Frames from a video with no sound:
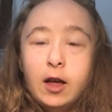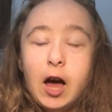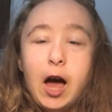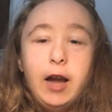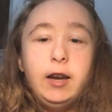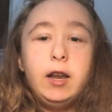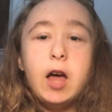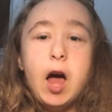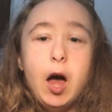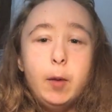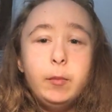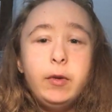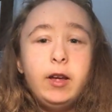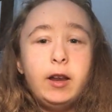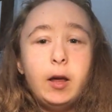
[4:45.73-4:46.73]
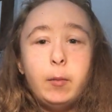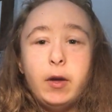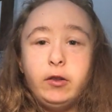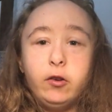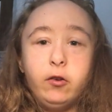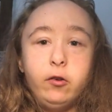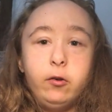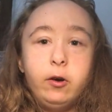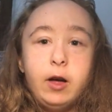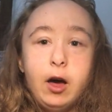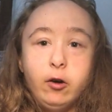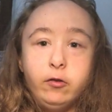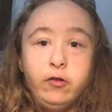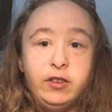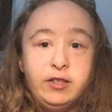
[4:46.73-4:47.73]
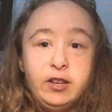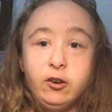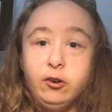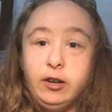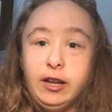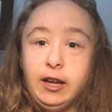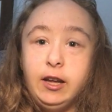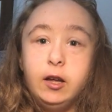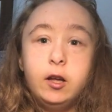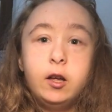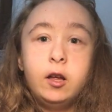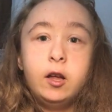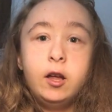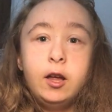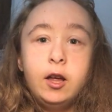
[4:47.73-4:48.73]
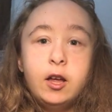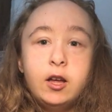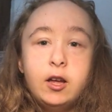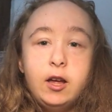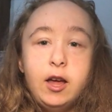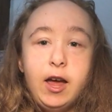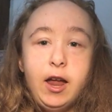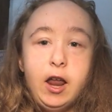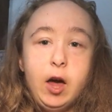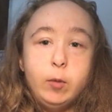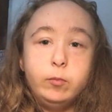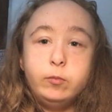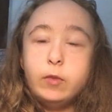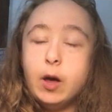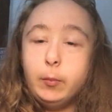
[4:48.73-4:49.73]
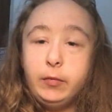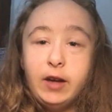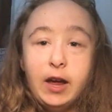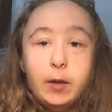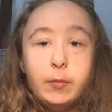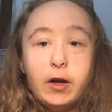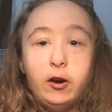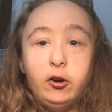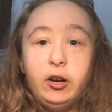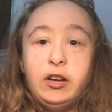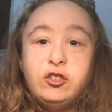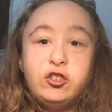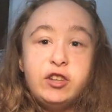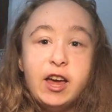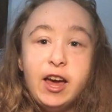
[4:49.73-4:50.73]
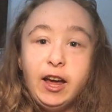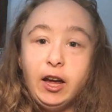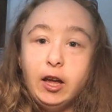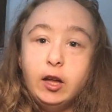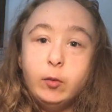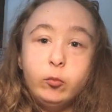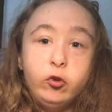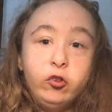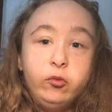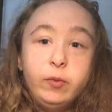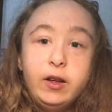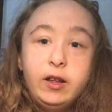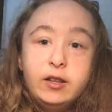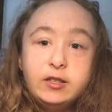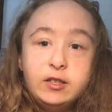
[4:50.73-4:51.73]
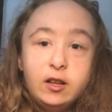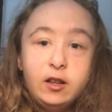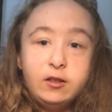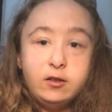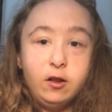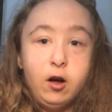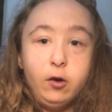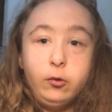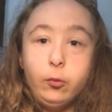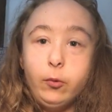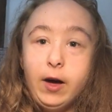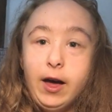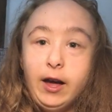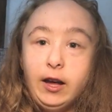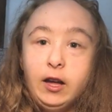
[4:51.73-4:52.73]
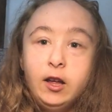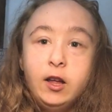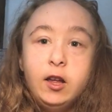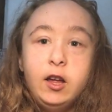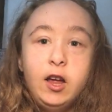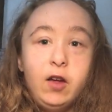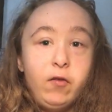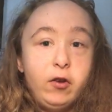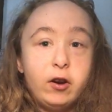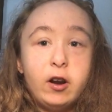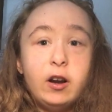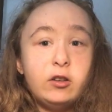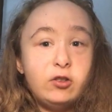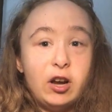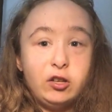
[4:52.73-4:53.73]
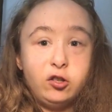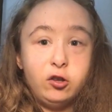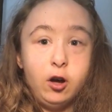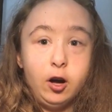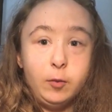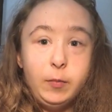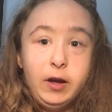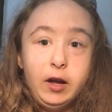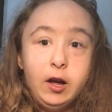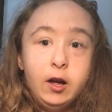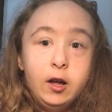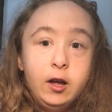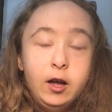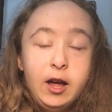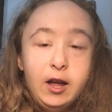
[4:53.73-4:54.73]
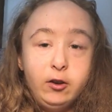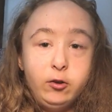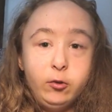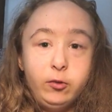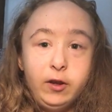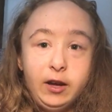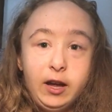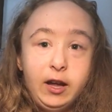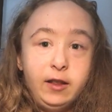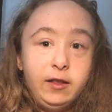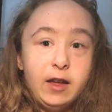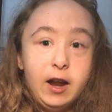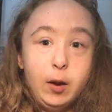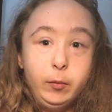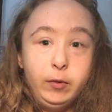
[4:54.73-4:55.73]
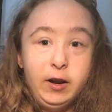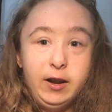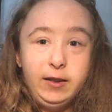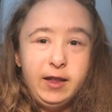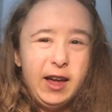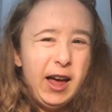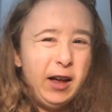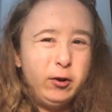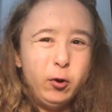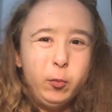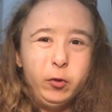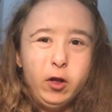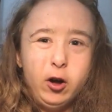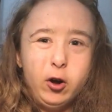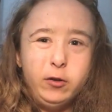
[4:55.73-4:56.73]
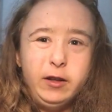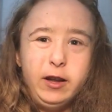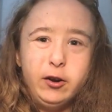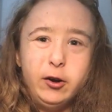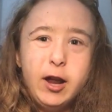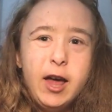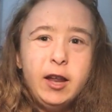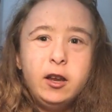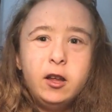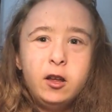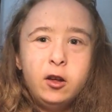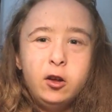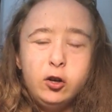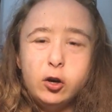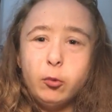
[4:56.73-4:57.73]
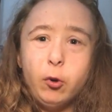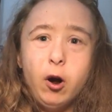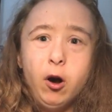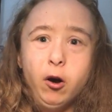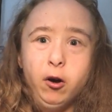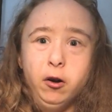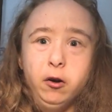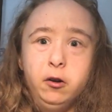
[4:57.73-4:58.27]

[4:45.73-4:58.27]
I'm, I'm in a mental health facility and I'm, I'm getting better each day. Improvement is, is along the way. If you're going to trash talk me, into thinking that I'm that I don't belong on the internet, you're wrong.